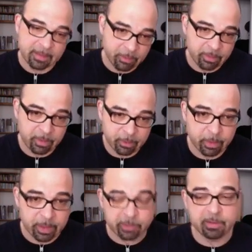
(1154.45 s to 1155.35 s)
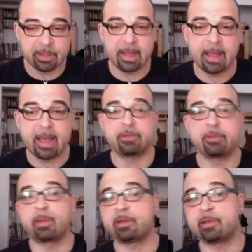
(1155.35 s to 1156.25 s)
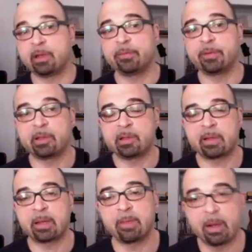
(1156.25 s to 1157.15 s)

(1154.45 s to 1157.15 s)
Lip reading: Those are questions that I asked myself at the time.